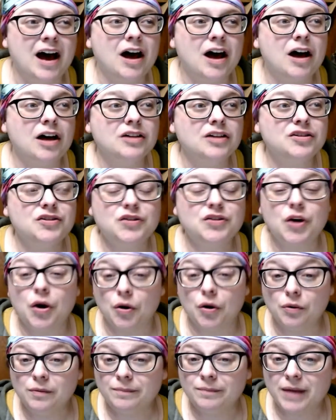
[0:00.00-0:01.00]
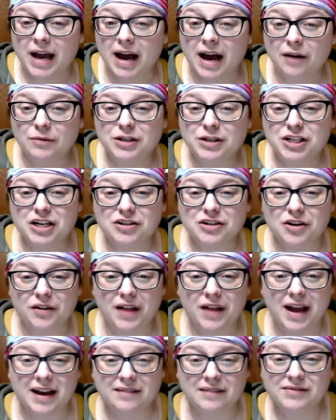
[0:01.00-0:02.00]
uh, so, how do we change
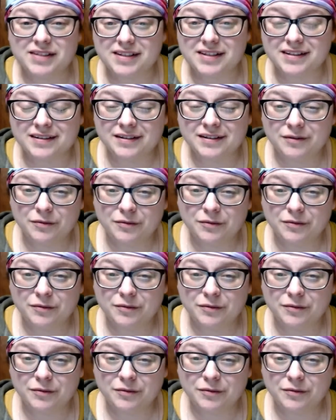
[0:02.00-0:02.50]
our lives